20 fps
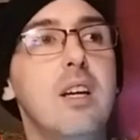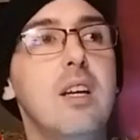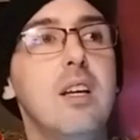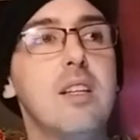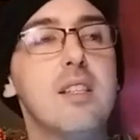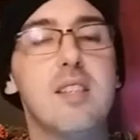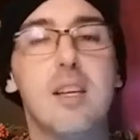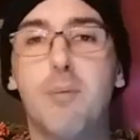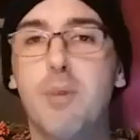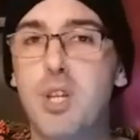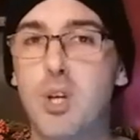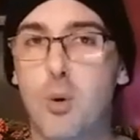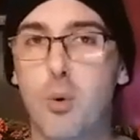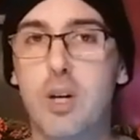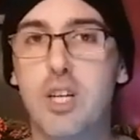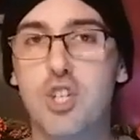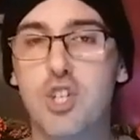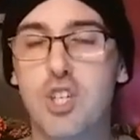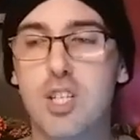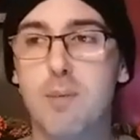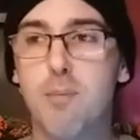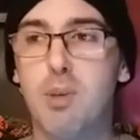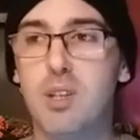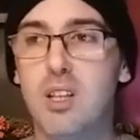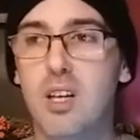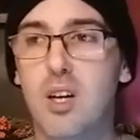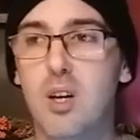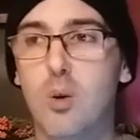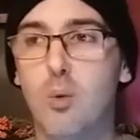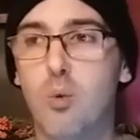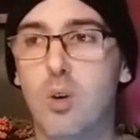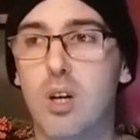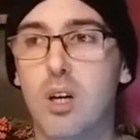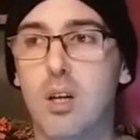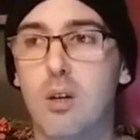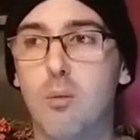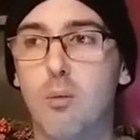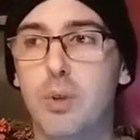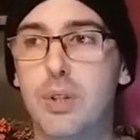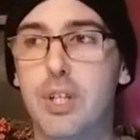Some of the questions below
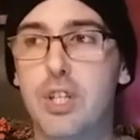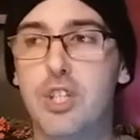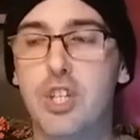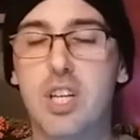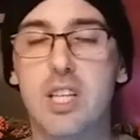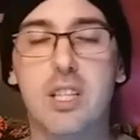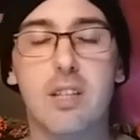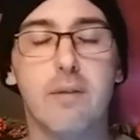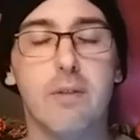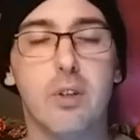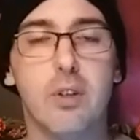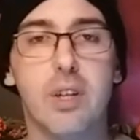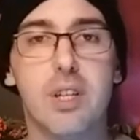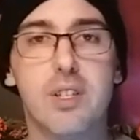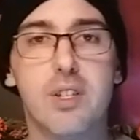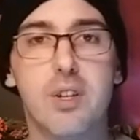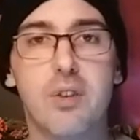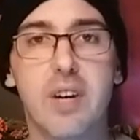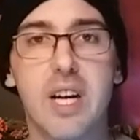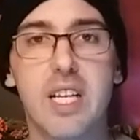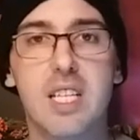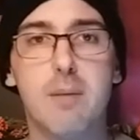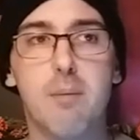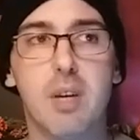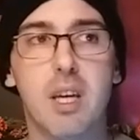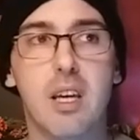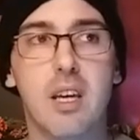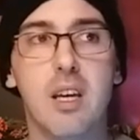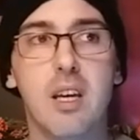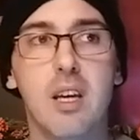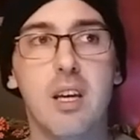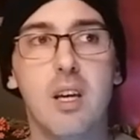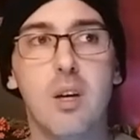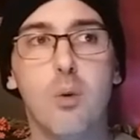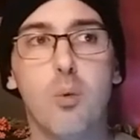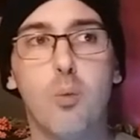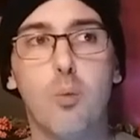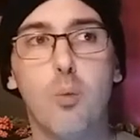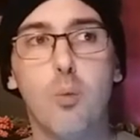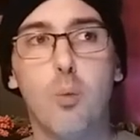were, well, did you get the full hysterectomy?
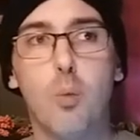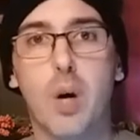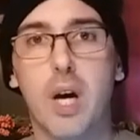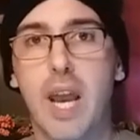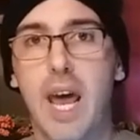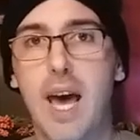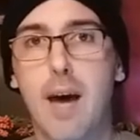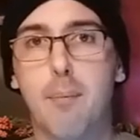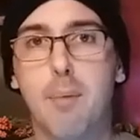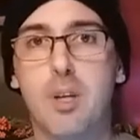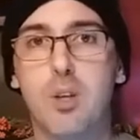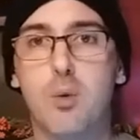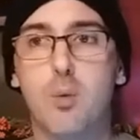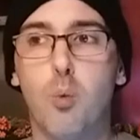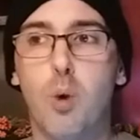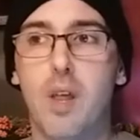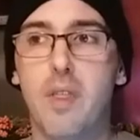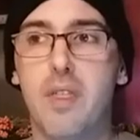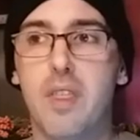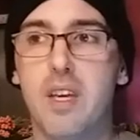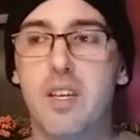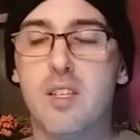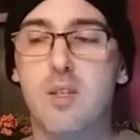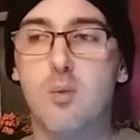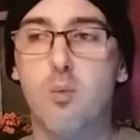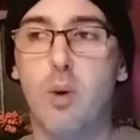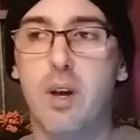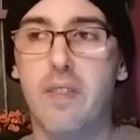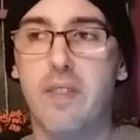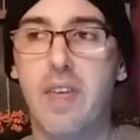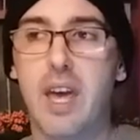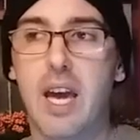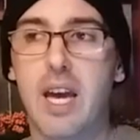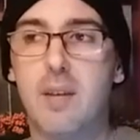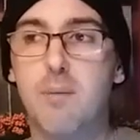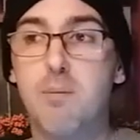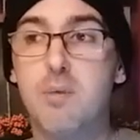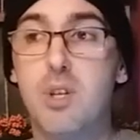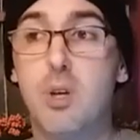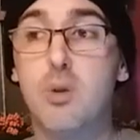What happened? What this? What
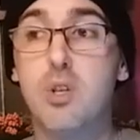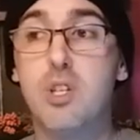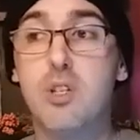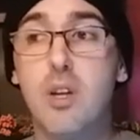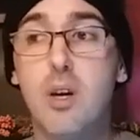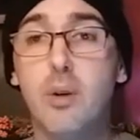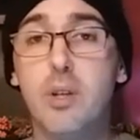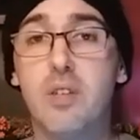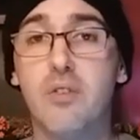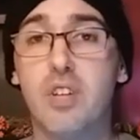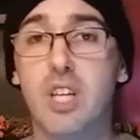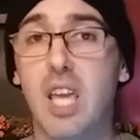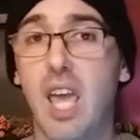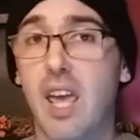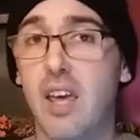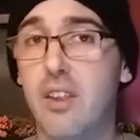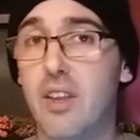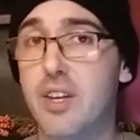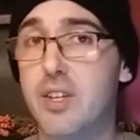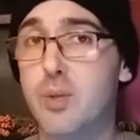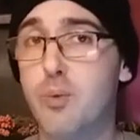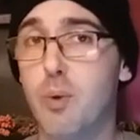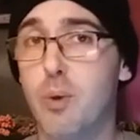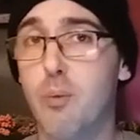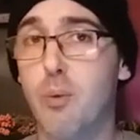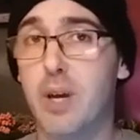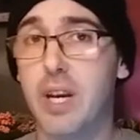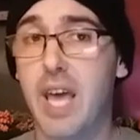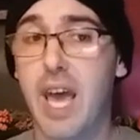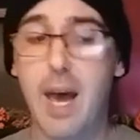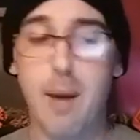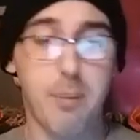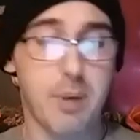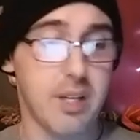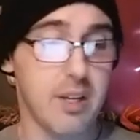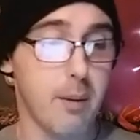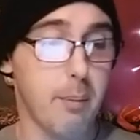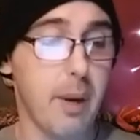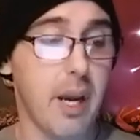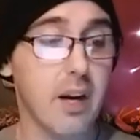that? So she's going to regale us with what
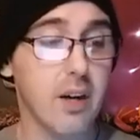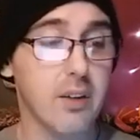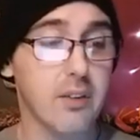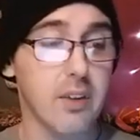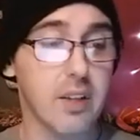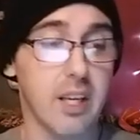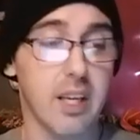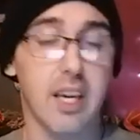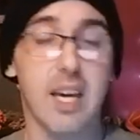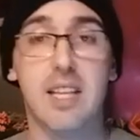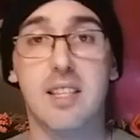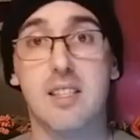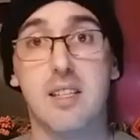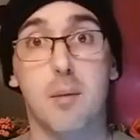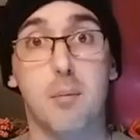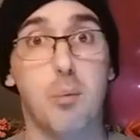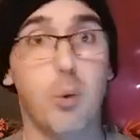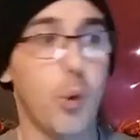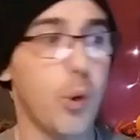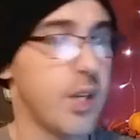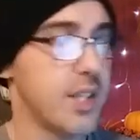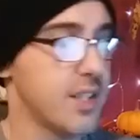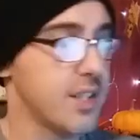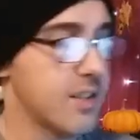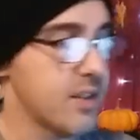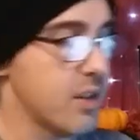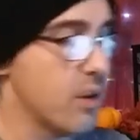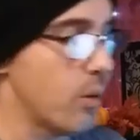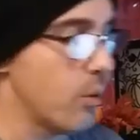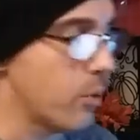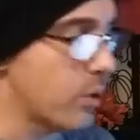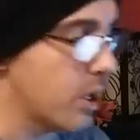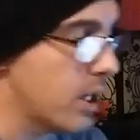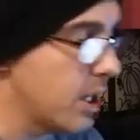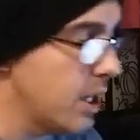happened, apparently, at some point soon.